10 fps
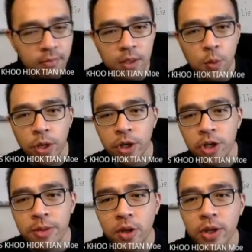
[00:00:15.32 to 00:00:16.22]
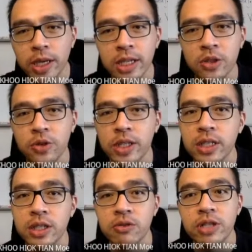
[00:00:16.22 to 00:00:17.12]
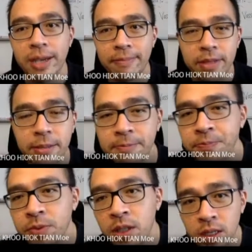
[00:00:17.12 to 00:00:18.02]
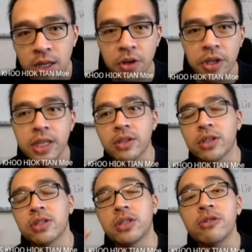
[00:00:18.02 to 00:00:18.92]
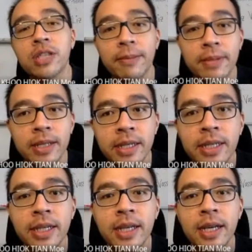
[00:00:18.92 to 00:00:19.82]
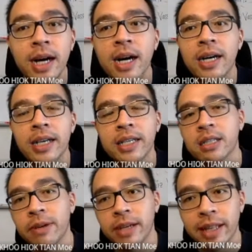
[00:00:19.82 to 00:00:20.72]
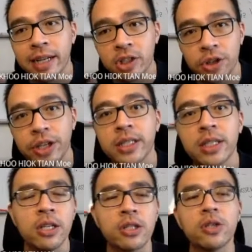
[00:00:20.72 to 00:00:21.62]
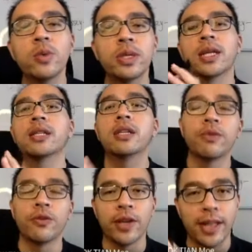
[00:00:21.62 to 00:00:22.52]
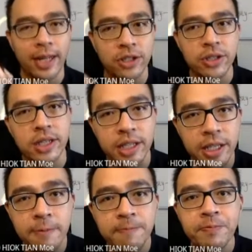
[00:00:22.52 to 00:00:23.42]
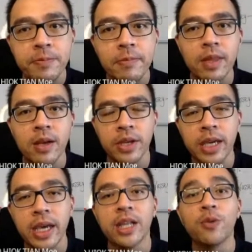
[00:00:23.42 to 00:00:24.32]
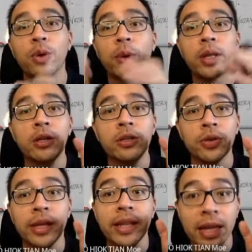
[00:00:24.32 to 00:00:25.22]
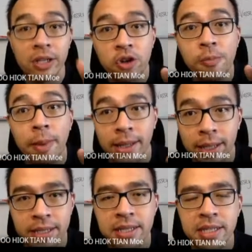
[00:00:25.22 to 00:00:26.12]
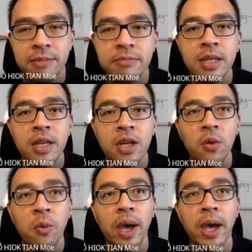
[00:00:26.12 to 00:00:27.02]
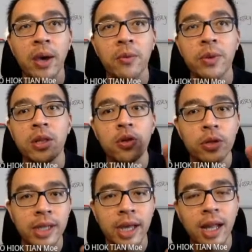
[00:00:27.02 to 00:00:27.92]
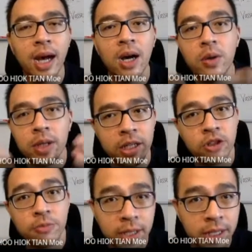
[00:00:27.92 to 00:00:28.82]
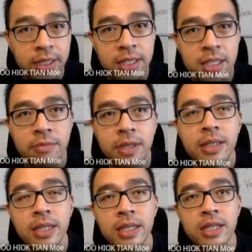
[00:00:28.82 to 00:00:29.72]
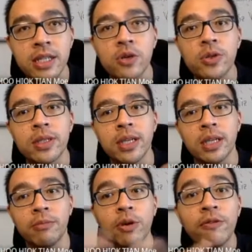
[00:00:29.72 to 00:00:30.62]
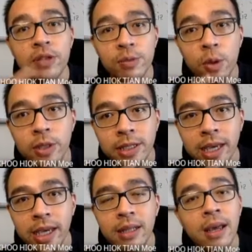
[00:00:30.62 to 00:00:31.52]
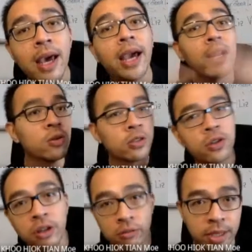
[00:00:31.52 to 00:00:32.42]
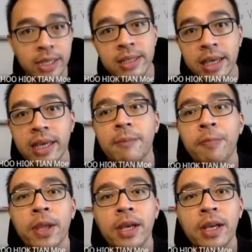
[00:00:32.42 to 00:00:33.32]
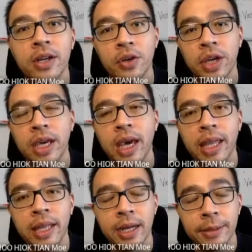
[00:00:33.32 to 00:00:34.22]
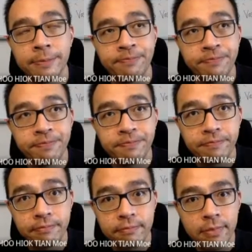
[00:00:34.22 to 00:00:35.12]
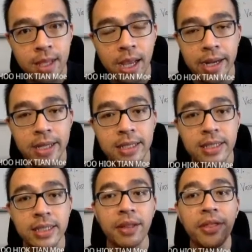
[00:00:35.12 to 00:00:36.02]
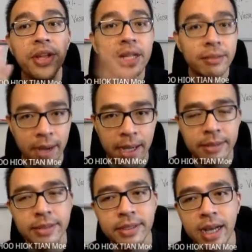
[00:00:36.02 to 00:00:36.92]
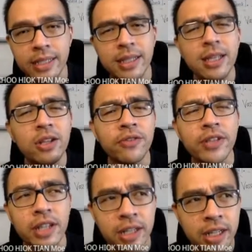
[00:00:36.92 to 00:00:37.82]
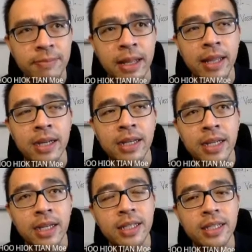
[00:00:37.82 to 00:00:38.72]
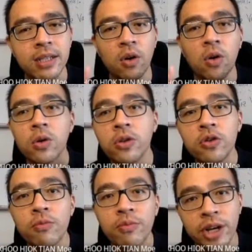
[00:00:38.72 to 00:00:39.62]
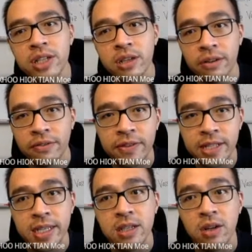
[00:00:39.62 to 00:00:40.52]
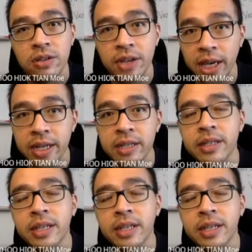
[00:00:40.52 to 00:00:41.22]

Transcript: we're going to be looking into this new chapter. Okay, so this new chapter is about electronics. So we started with electricity, okay, and then we went on to electromagnetism, where we looked at how electromagnetism is used in both small scale and also in big scale. Okay, and this is the third part. Actually, not even the third part lah. This is a whole new branch of physics altogether.